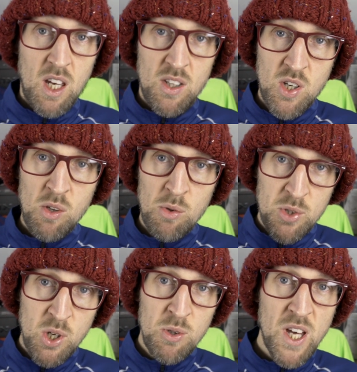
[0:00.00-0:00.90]
until
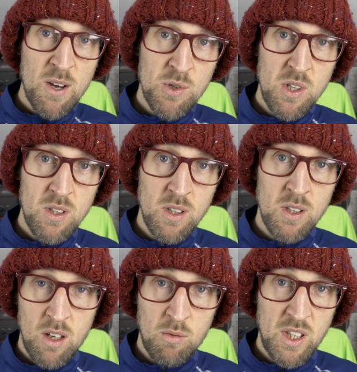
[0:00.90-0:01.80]
2000,
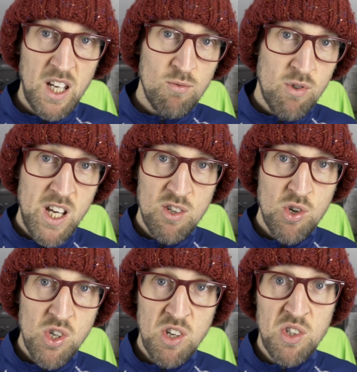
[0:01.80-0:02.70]
when they
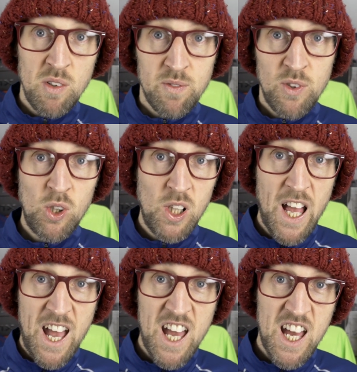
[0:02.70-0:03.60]
reintroduced a
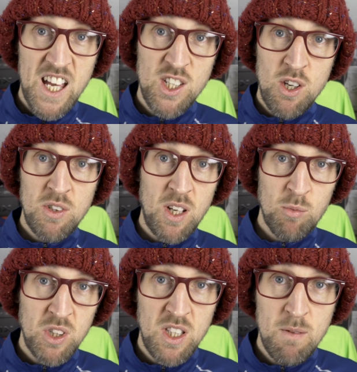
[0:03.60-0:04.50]
full air unit
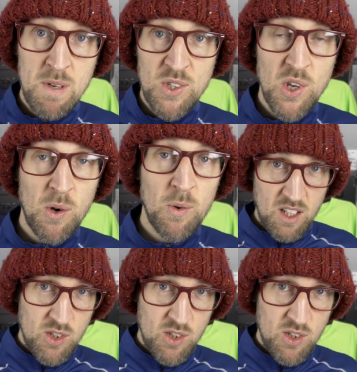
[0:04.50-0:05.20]
within the midsole.